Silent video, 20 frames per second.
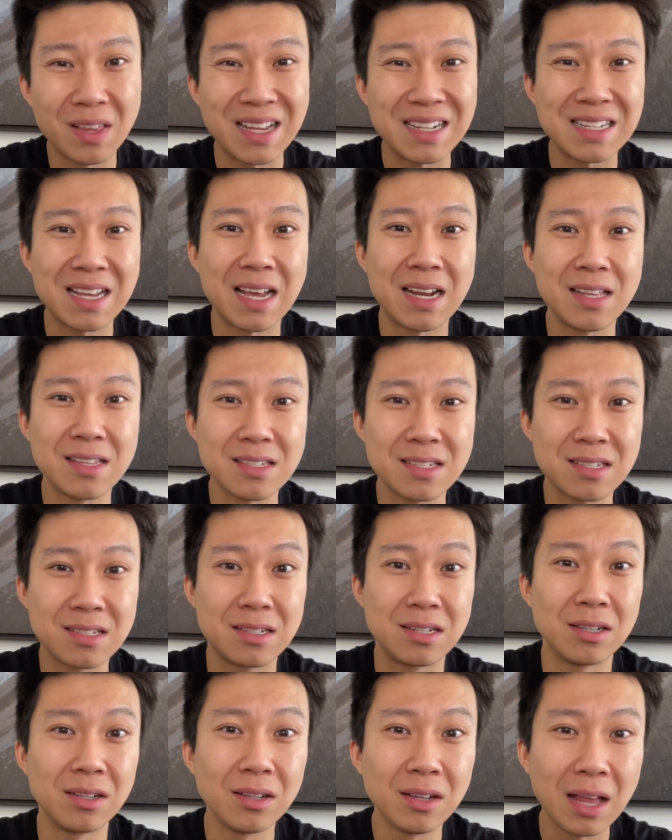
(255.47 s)
that tenant
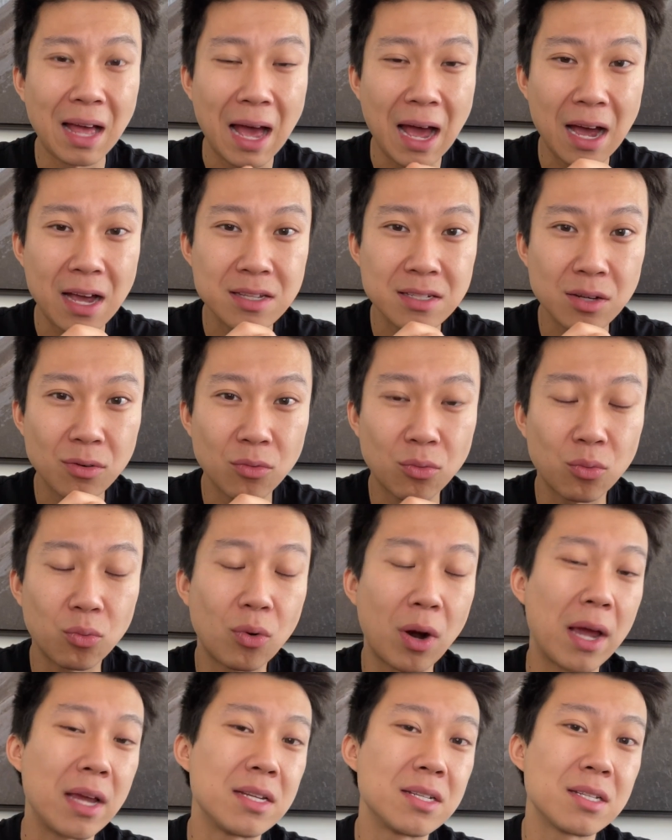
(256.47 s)
still has a
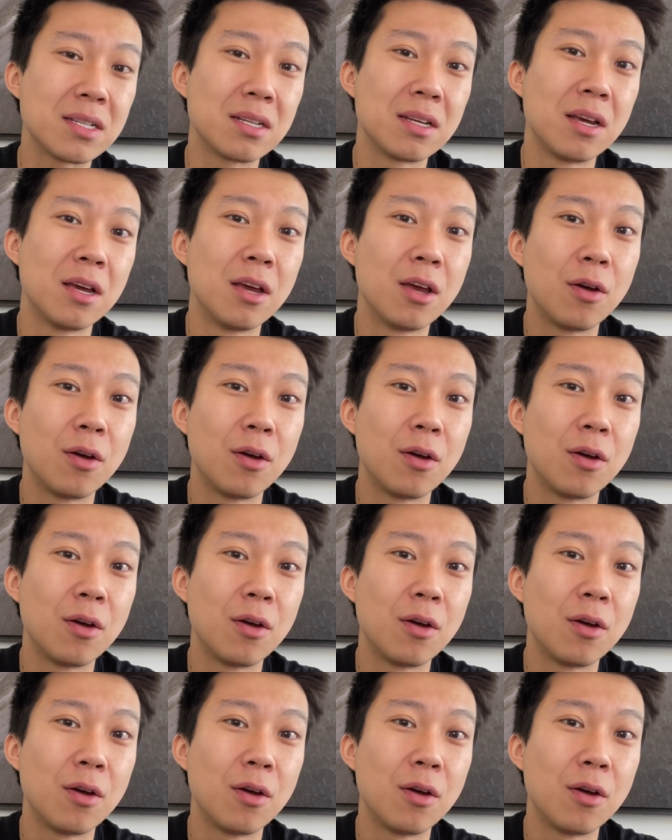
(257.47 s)
right